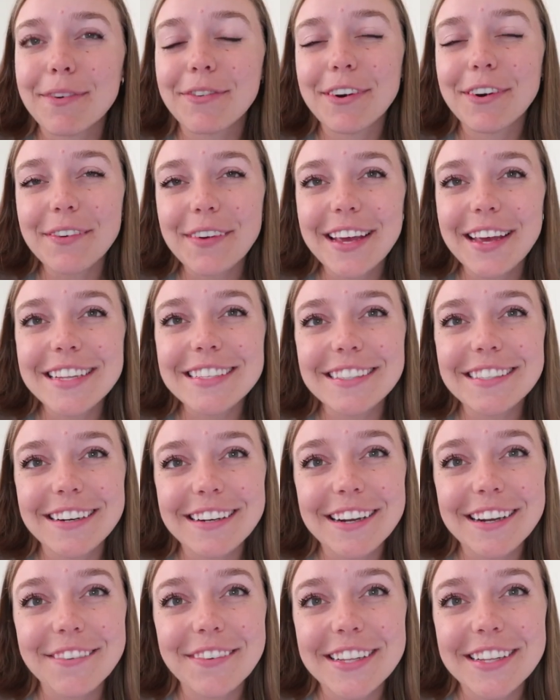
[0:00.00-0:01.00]
Before we get
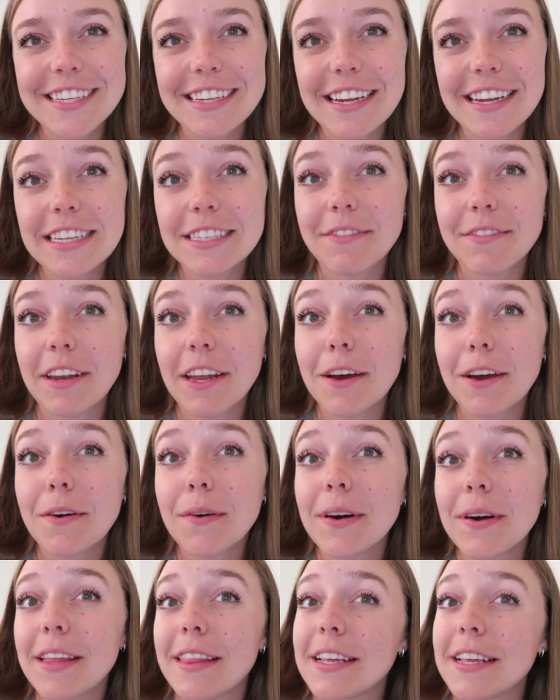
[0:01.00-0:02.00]
started with today's
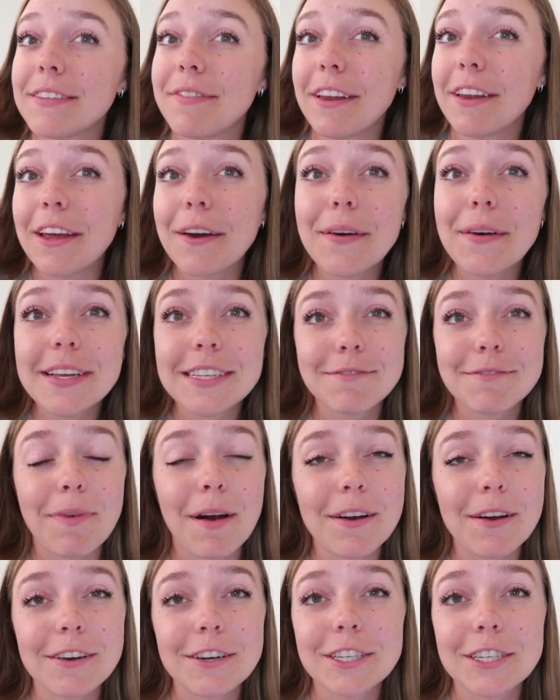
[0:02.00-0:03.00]
video, this video is in
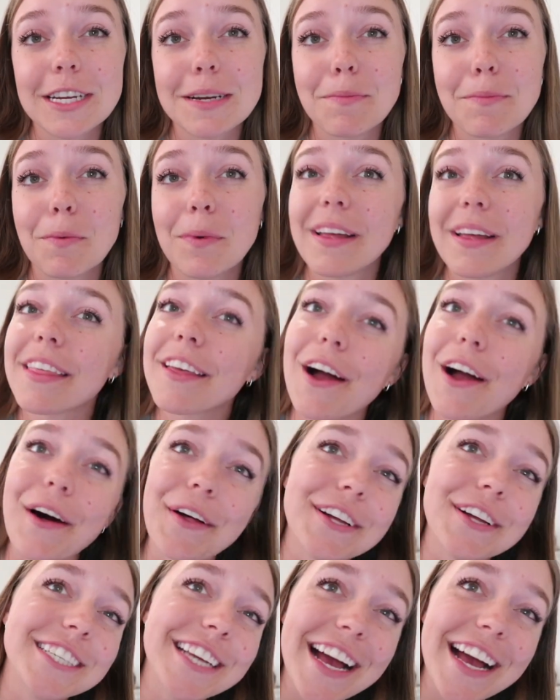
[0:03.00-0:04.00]
partnership with
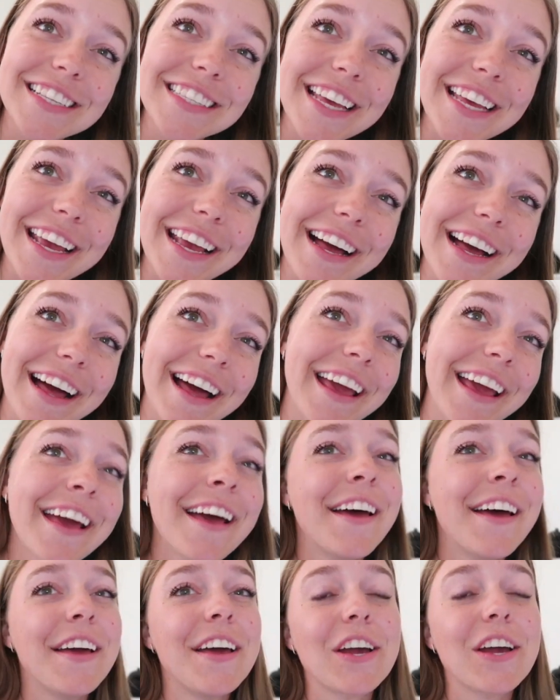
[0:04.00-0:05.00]
College Essay Guy.